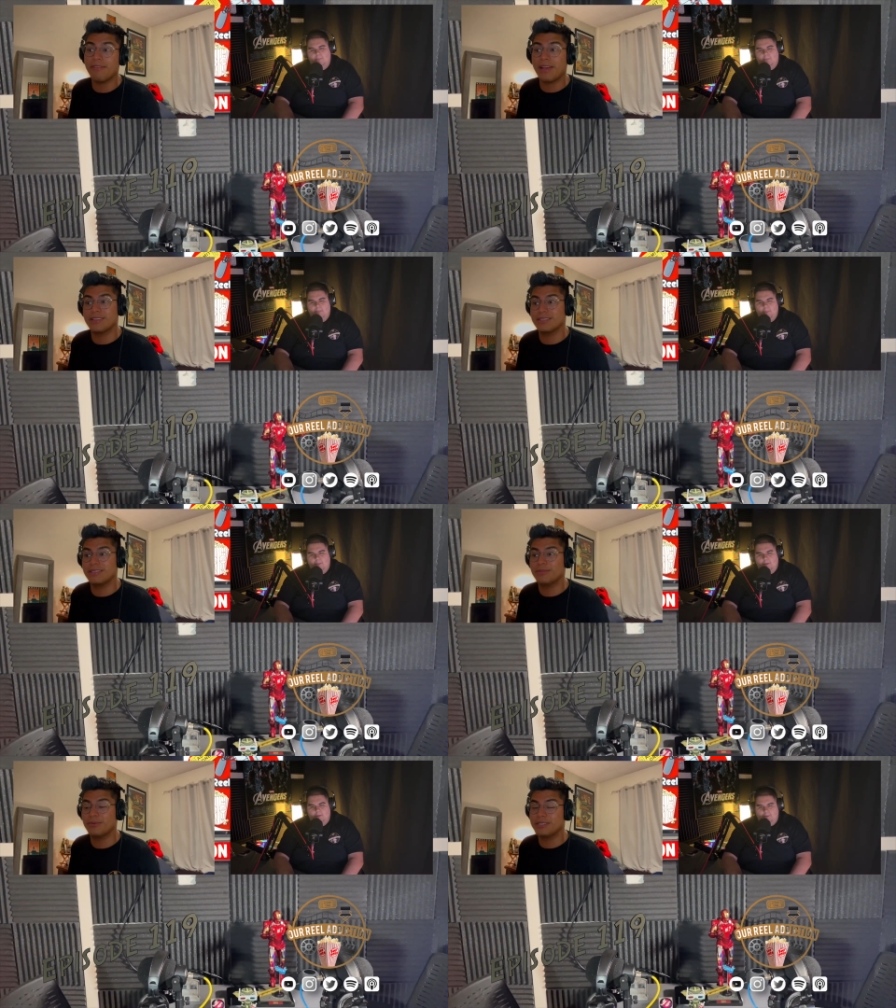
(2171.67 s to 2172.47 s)

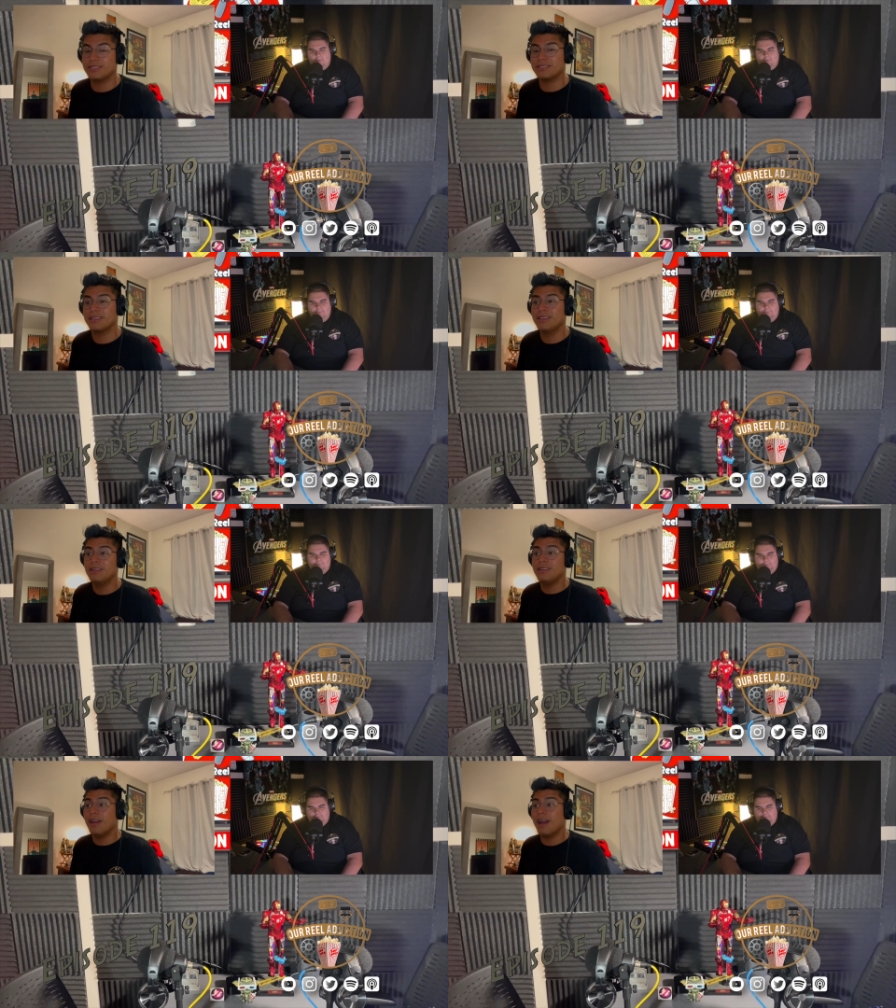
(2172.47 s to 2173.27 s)
action, which is,
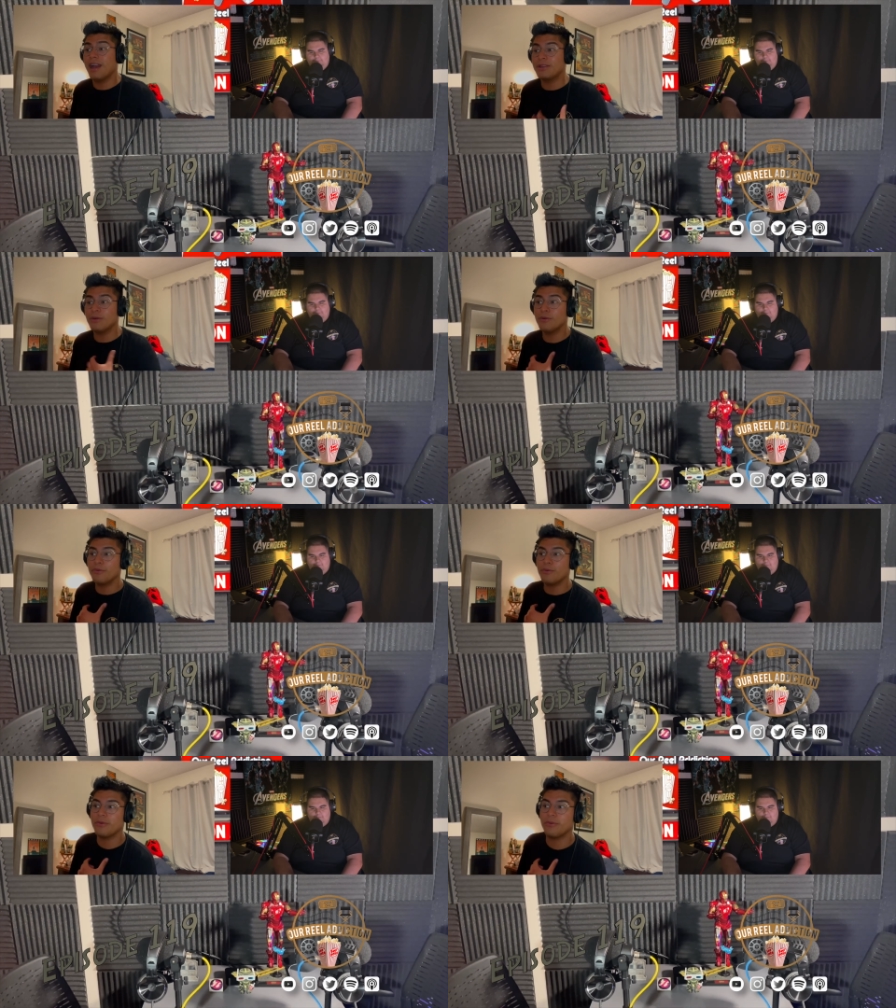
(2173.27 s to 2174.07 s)
I
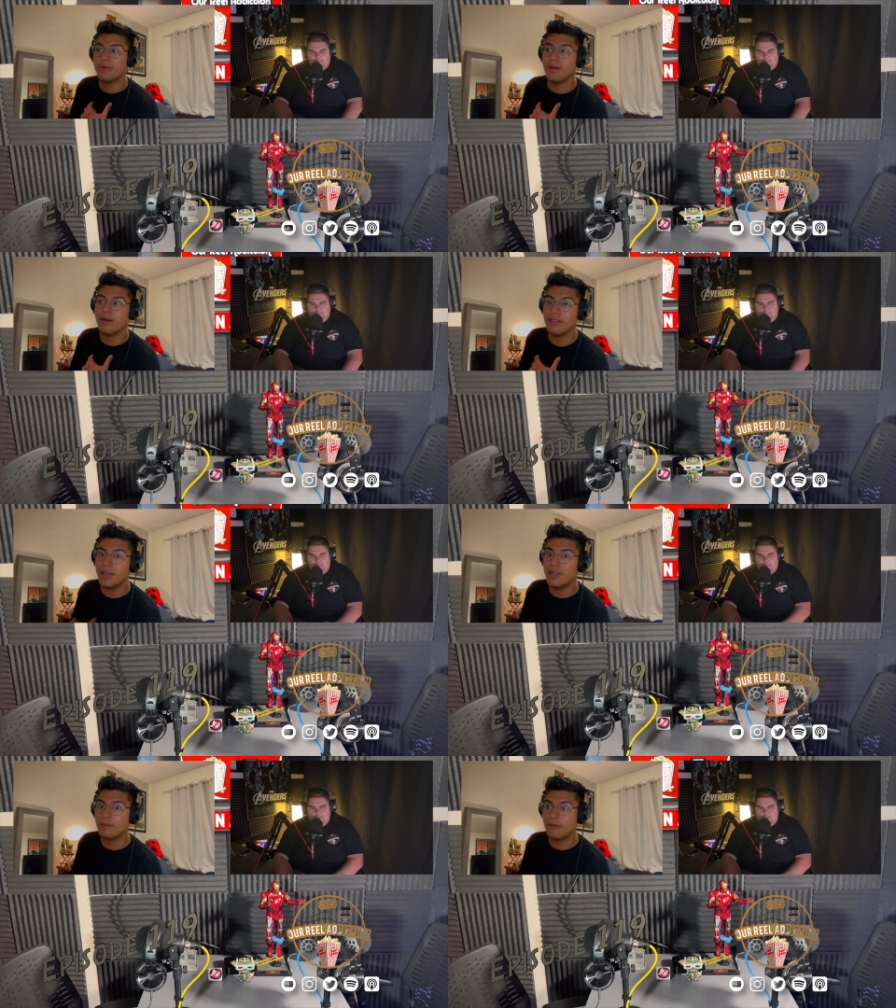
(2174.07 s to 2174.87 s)
know a
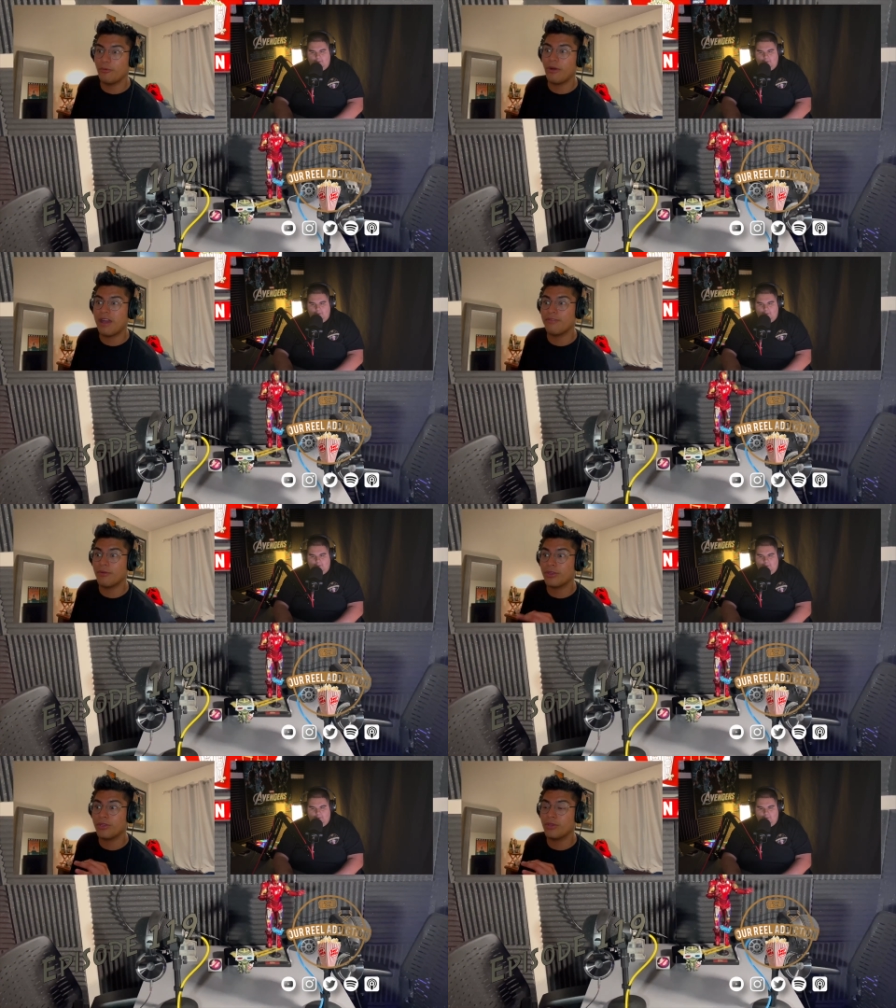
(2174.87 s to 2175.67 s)
lot of people have a
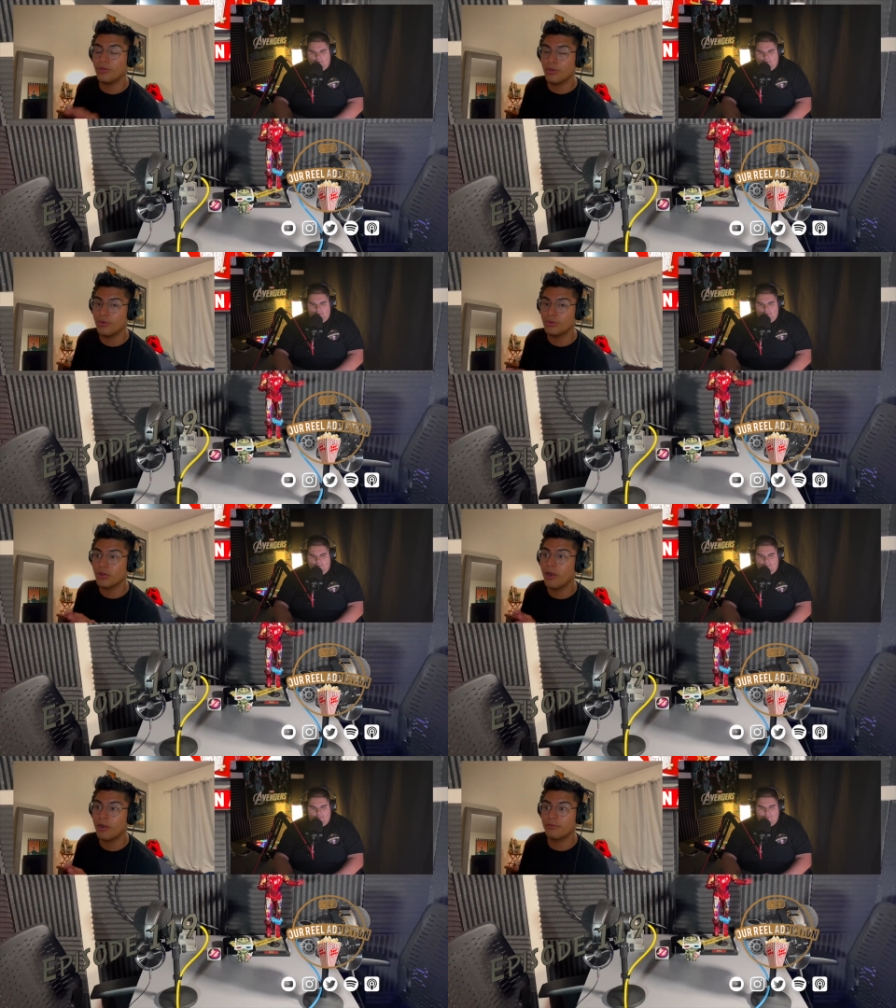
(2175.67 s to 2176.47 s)
huge
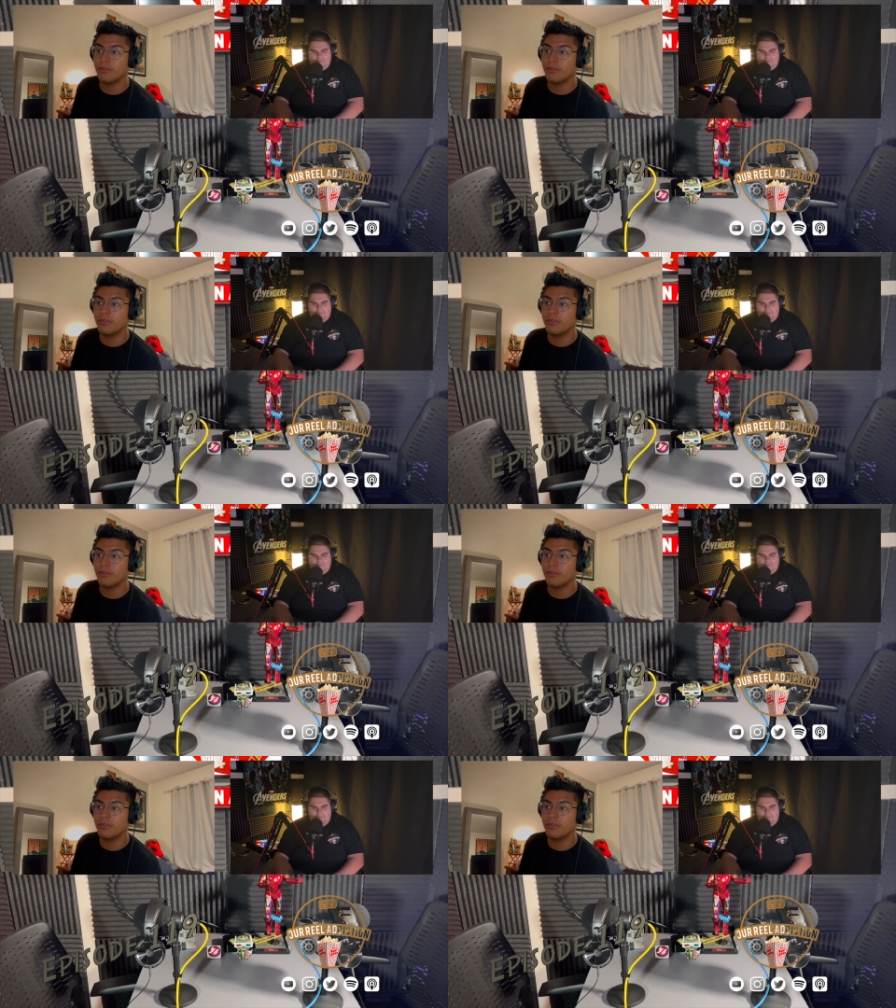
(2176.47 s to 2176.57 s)
heart